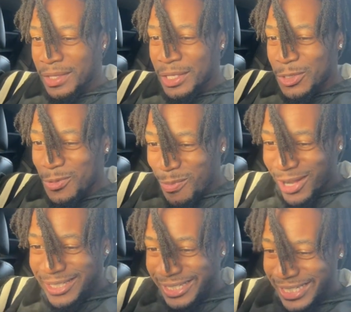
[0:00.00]
You
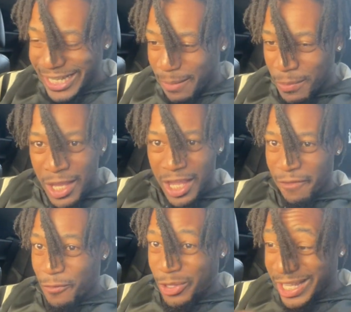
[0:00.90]
must see it.
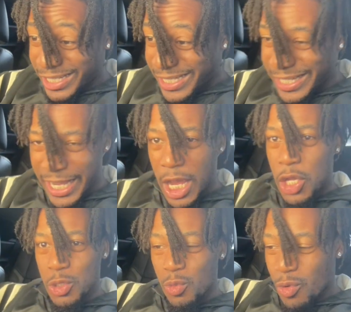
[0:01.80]
If you can't see it,
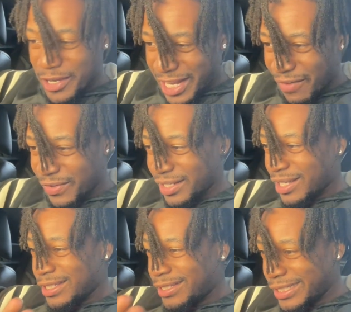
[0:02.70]
you will never
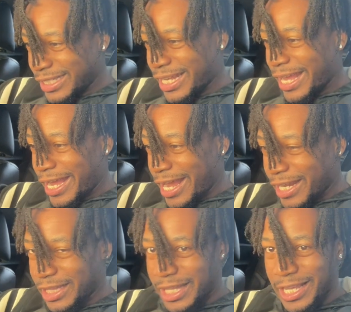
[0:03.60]
see
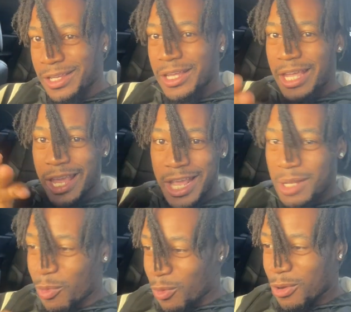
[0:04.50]
anything
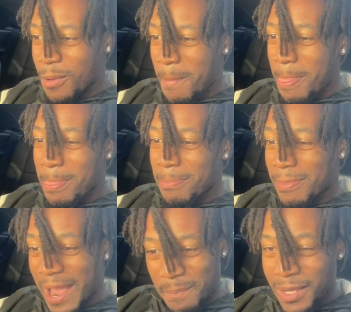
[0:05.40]
anymore.
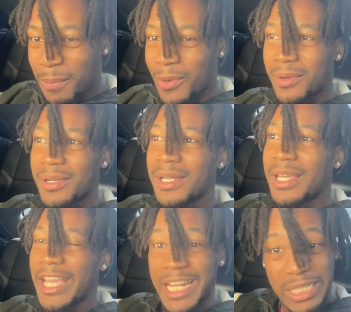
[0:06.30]
My people,
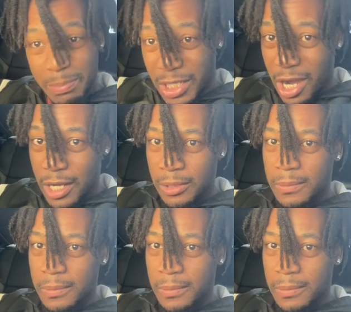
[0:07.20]
it is begun.